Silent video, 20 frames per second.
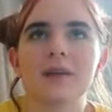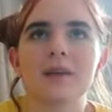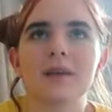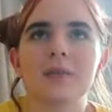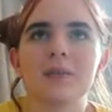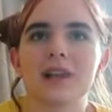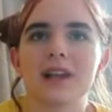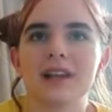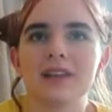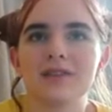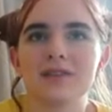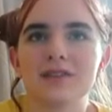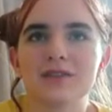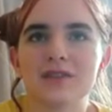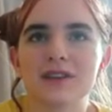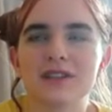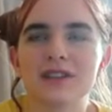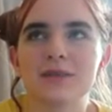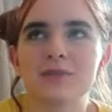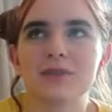I think I'm going to leave this
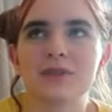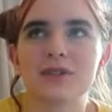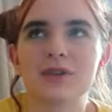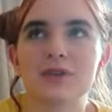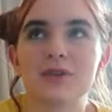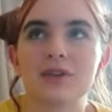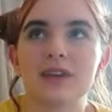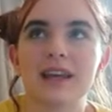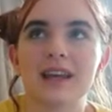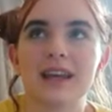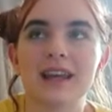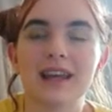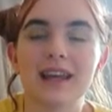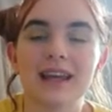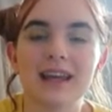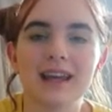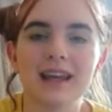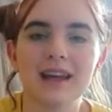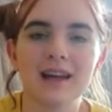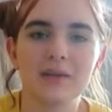first episode
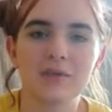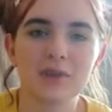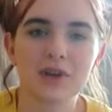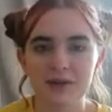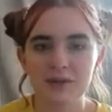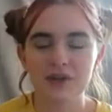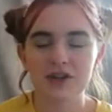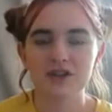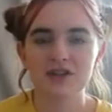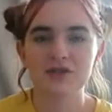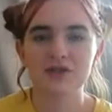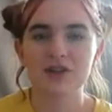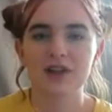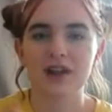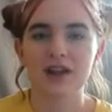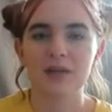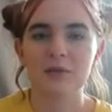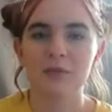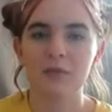here. I'm going to do like a